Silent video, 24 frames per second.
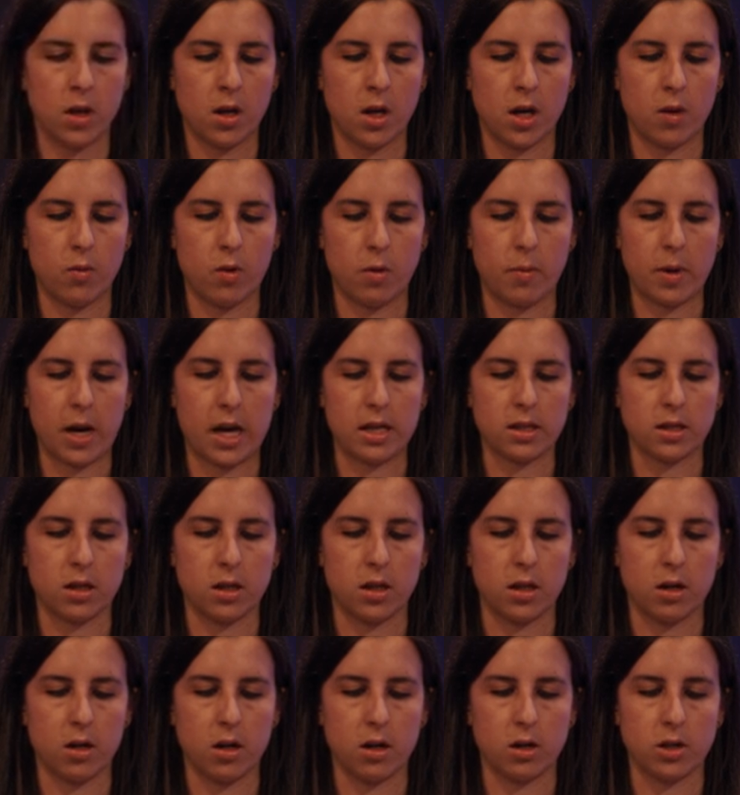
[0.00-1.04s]
And we'll pass
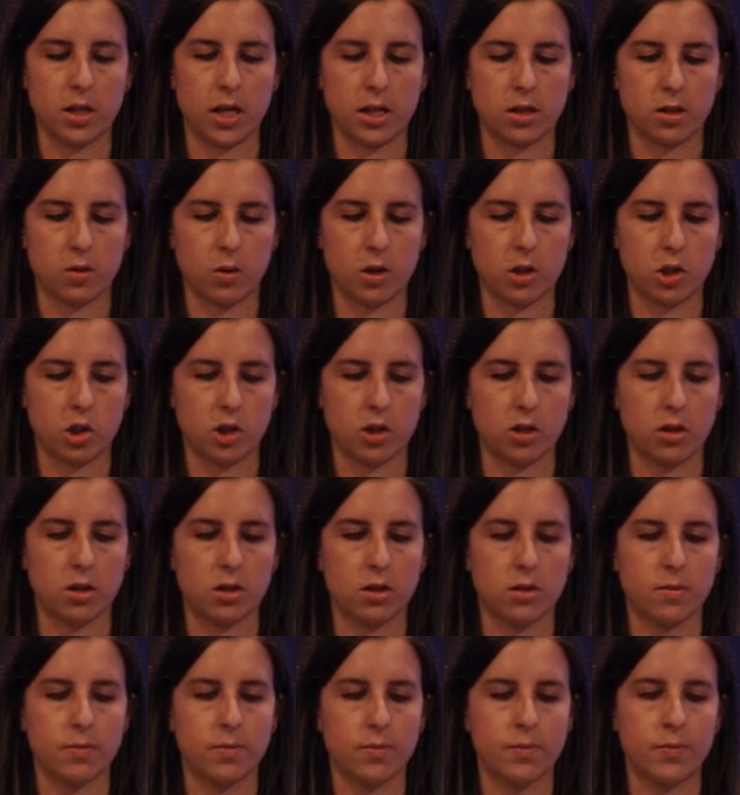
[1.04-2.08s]
it our test
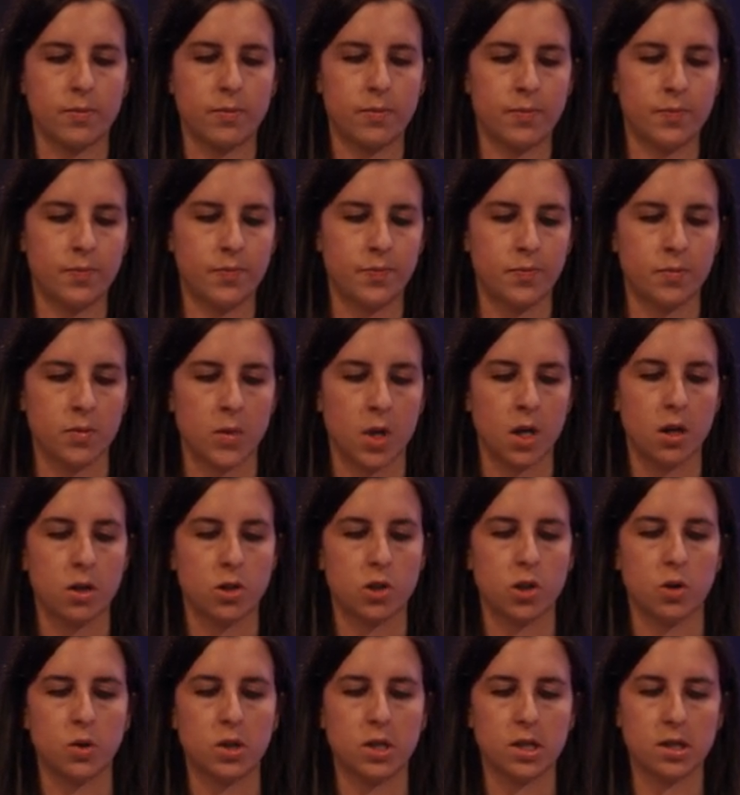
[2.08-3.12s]
questions.
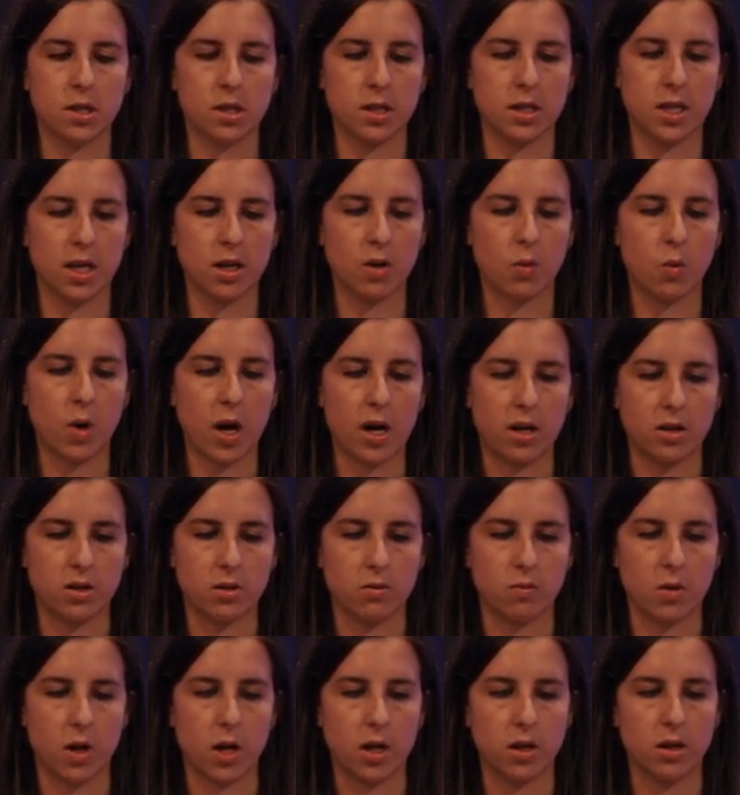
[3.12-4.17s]
So this is going to take a while
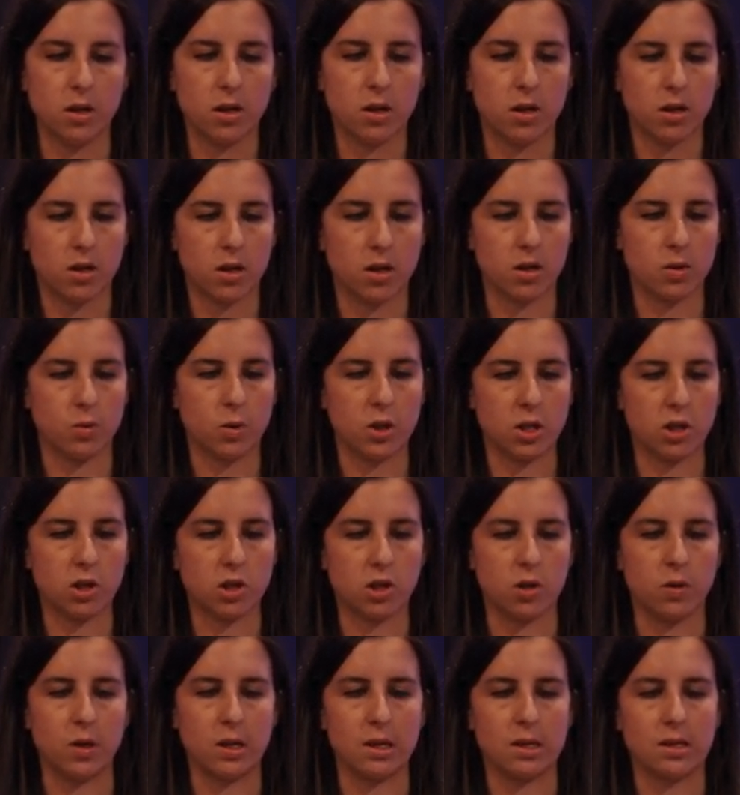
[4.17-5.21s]
to run, because what it's
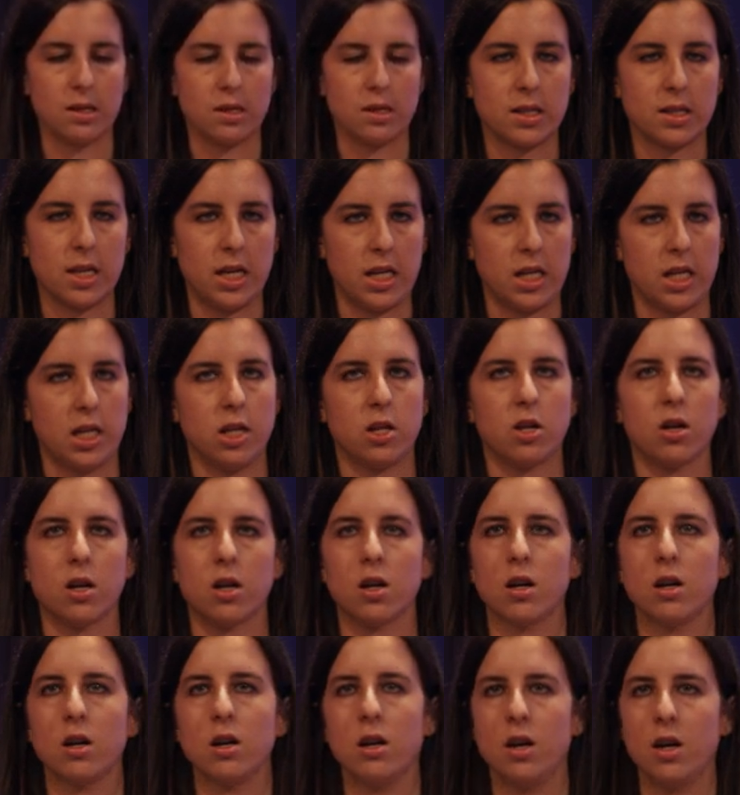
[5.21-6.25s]
doing is taking our
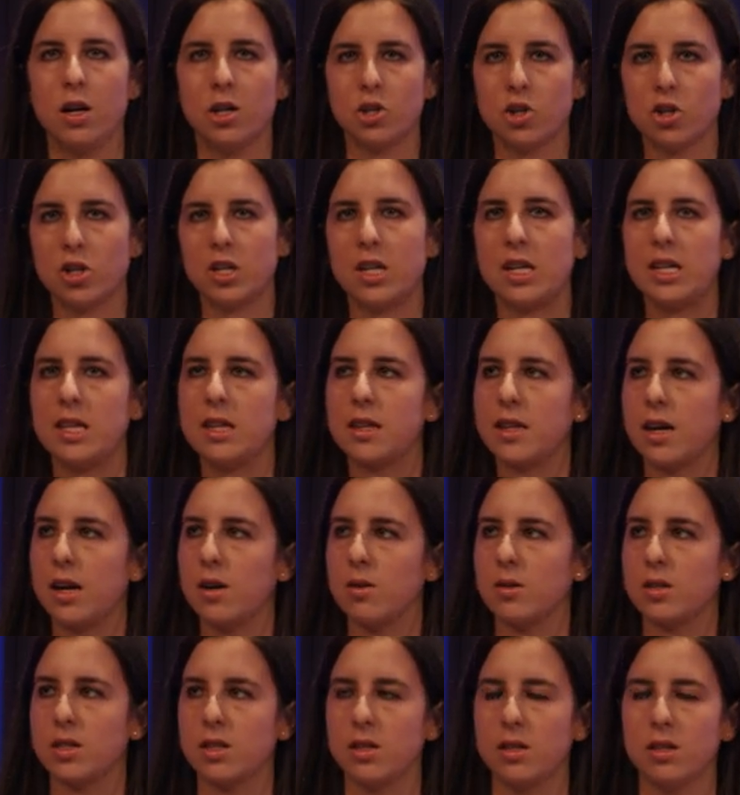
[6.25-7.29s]

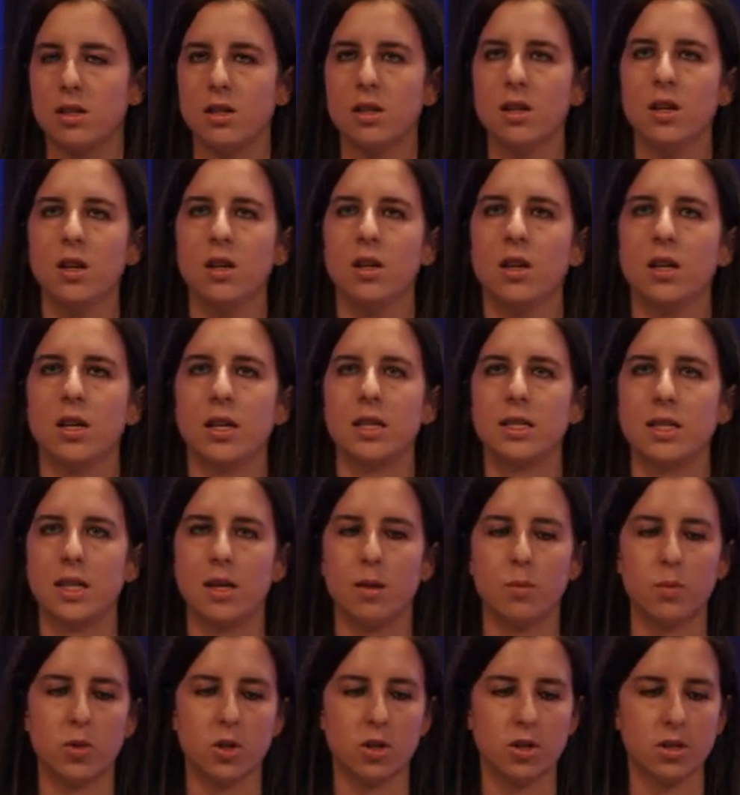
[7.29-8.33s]
180,000
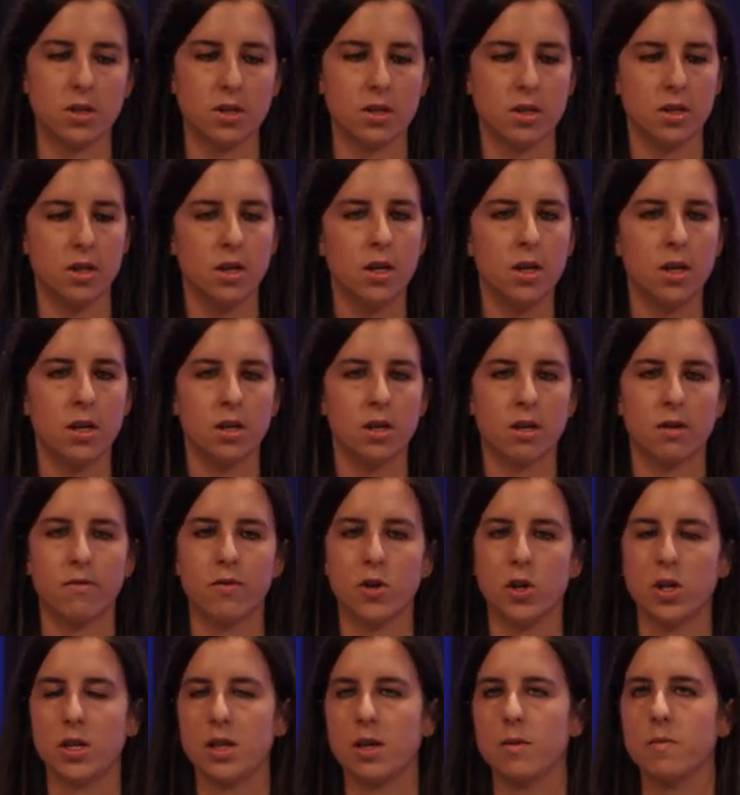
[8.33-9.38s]
examples,
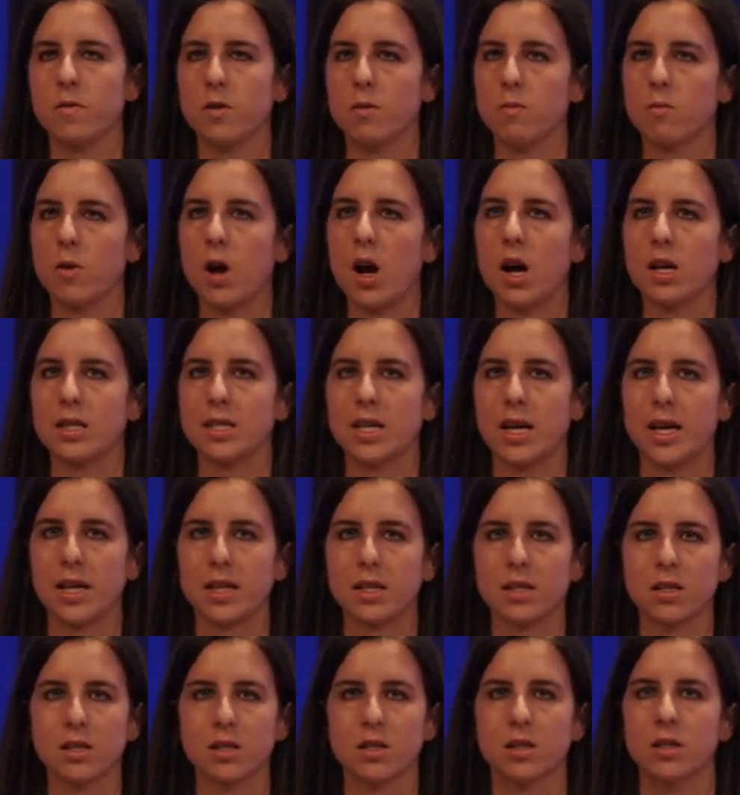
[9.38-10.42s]
converting them from raw
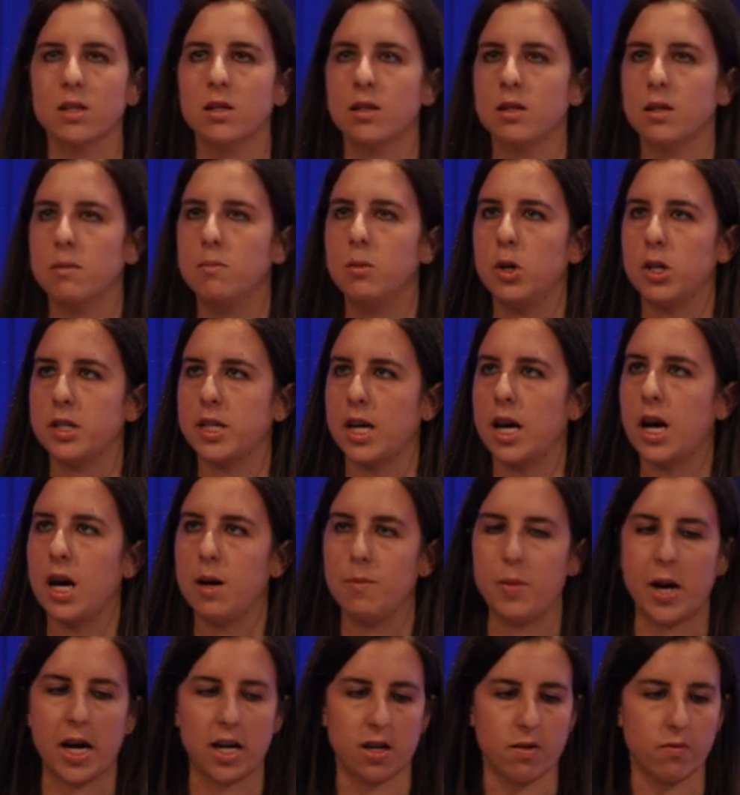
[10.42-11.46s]
text to multi-hot
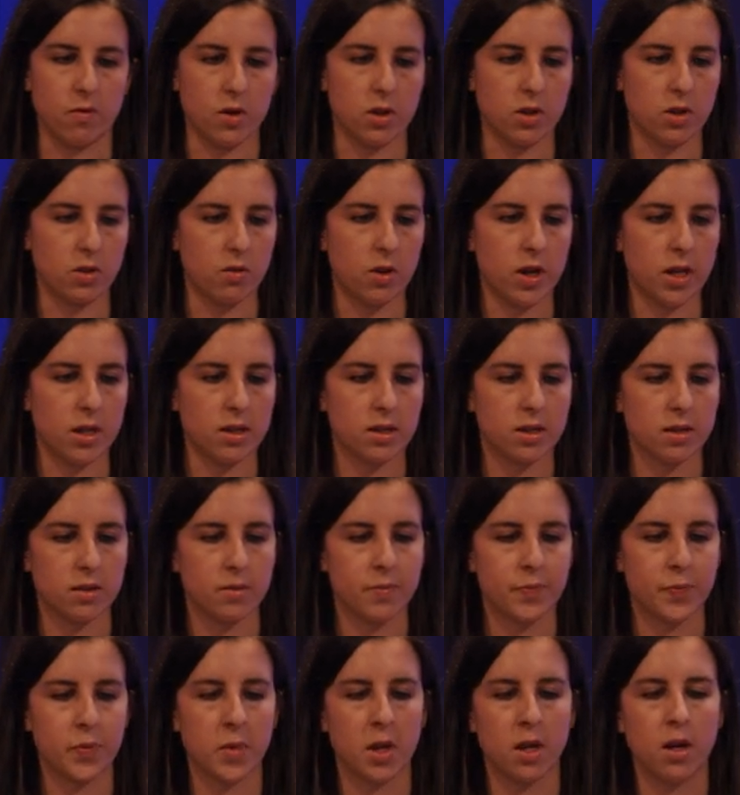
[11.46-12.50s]
bag of words arrays.
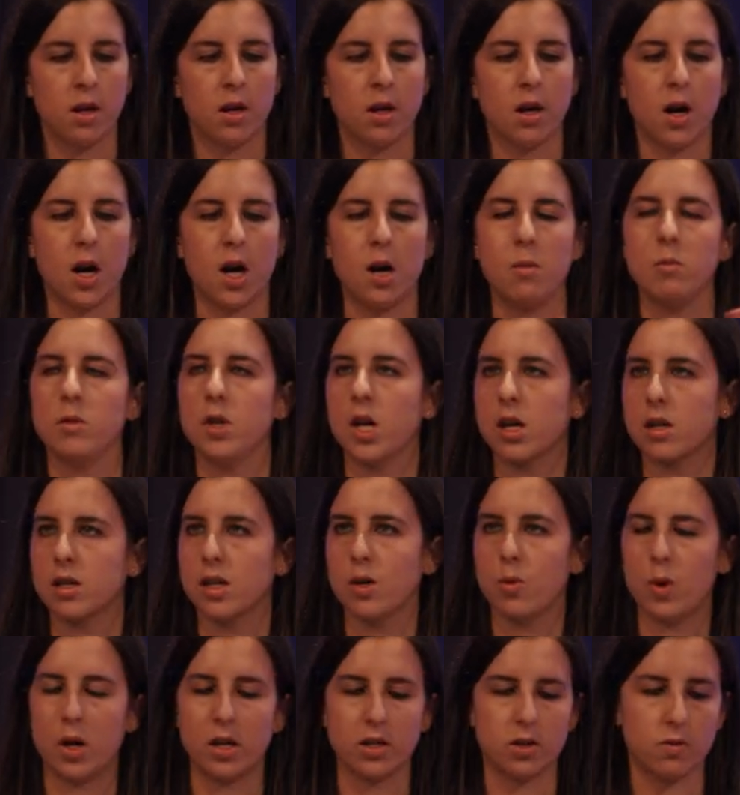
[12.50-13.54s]

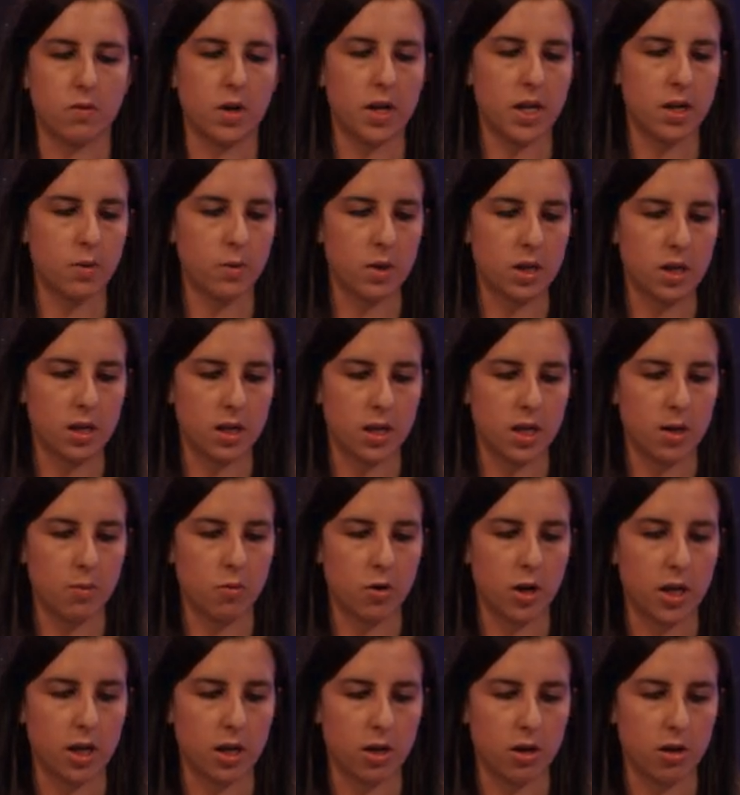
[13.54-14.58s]
Luckily, while it's running, we can keep
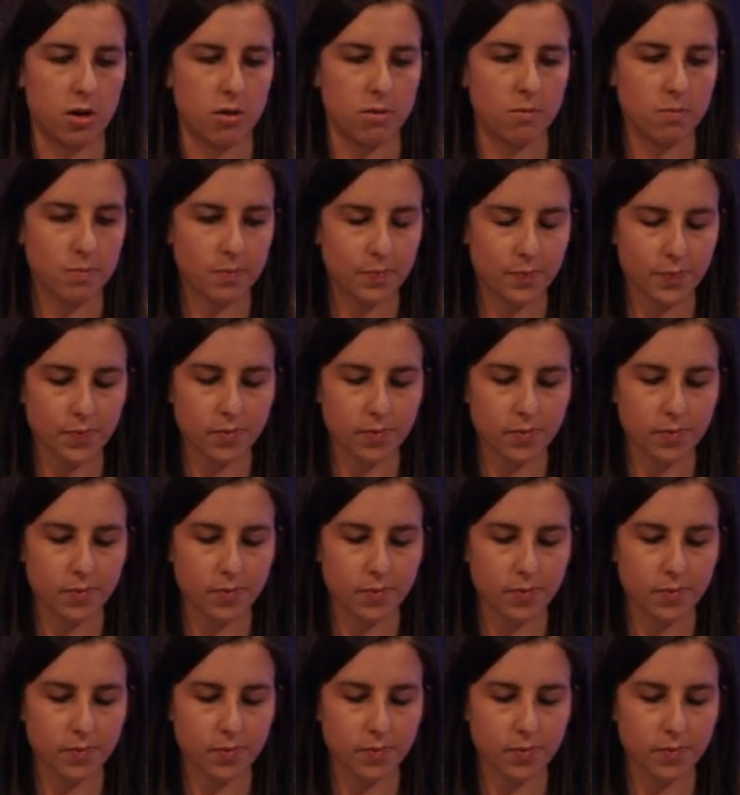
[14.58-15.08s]
writing code.